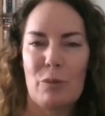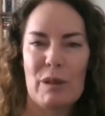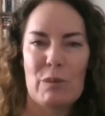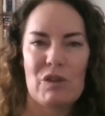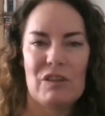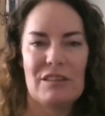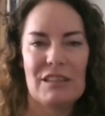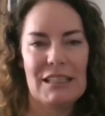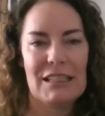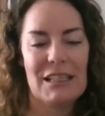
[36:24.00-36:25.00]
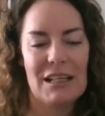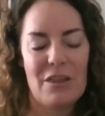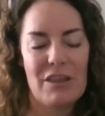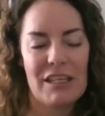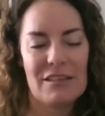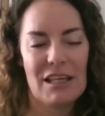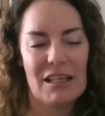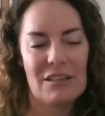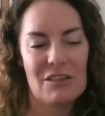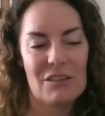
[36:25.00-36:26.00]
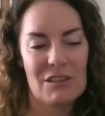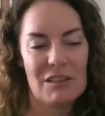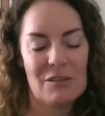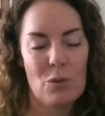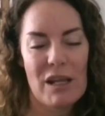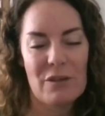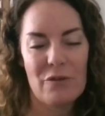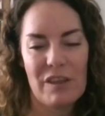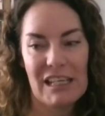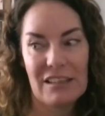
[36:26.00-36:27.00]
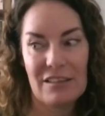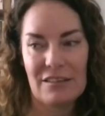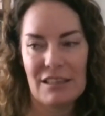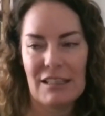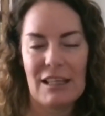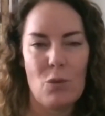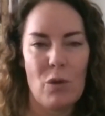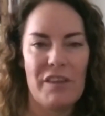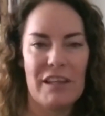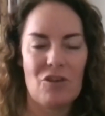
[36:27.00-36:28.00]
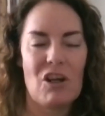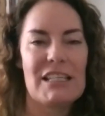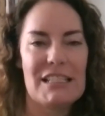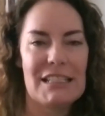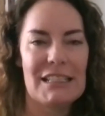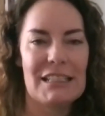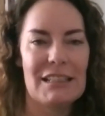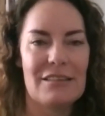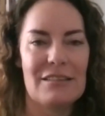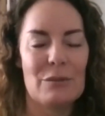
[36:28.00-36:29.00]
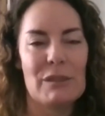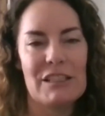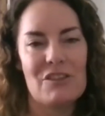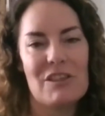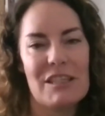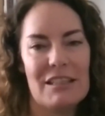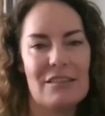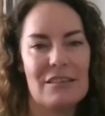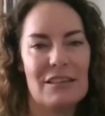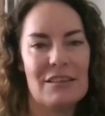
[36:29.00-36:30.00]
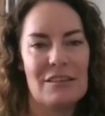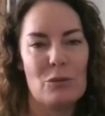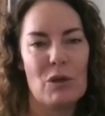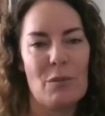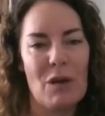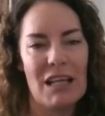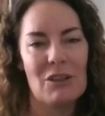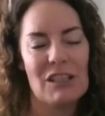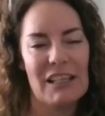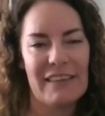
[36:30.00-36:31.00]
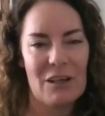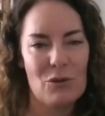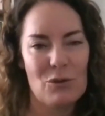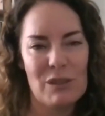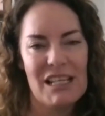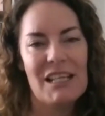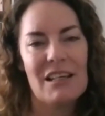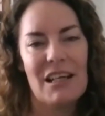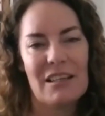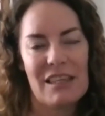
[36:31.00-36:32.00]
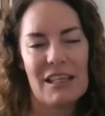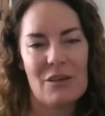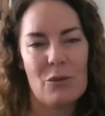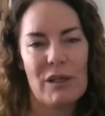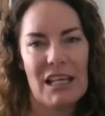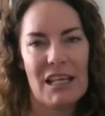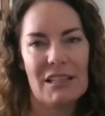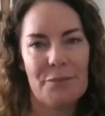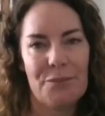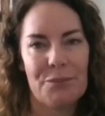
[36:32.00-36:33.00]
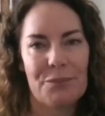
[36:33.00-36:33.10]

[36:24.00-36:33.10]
people to see. I think it's a way of thinking to see, like, what they're writing is similar to this, and this is what it might look like. That all, I think you can't